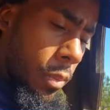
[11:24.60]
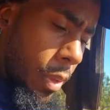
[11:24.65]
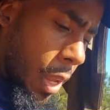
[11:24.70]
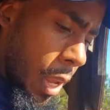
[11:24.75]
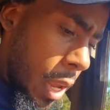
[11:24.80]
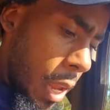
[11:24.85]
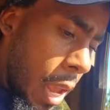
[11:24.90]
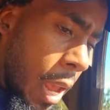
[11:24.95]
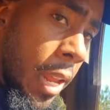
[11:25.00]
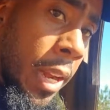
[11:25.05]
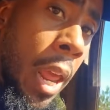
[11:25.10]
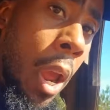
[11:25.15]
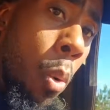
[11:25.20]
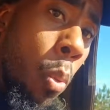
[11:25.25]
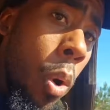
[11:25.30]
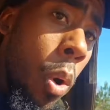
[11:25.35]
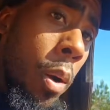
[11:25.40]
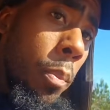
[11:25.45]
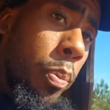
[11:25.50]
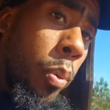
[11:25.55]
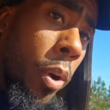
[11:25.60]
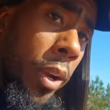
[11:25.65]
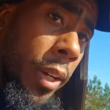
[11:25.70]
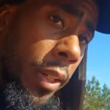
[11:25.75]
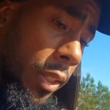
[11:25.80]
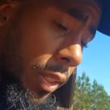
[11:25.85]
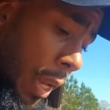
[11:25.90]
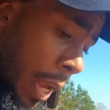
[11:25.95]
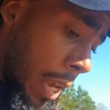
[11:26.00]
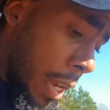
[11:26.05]
And at one point in
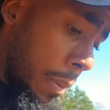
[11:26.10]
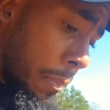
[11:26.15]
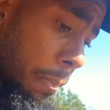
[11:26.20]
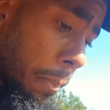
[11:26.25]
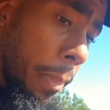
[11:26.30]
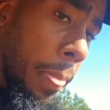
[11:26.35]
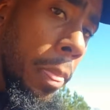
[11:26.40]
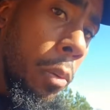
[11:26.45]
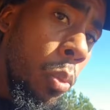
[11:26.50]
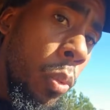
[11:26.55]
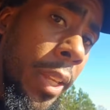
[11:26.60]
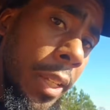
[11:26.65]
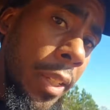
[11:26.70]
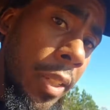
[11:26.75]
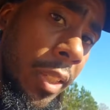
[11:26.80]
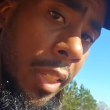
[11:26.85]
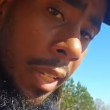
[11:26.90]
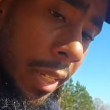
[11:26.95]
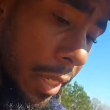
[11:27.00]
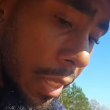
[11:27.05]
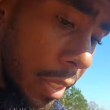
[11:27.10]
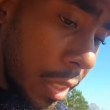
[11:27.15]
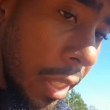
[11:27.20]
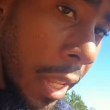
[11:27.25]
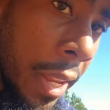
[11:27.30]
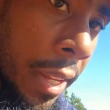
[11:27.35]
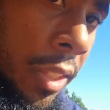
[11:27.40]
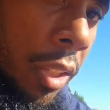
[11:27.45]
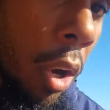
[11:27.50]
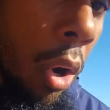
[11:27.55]
time, we can see these things
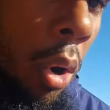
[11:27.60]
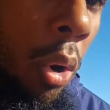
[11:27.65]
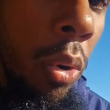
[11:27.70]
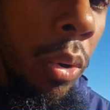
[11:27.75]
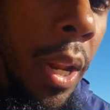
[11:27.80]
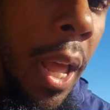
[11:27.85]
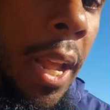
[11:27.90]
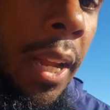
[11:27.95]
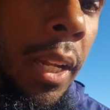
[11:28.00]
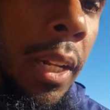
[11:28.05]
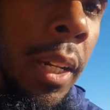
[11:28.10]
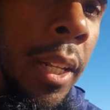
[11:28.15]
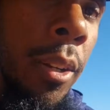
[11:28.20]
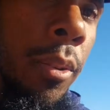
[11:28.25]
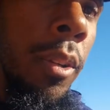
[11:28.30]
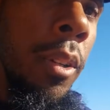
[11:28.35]
a whole lot clearer.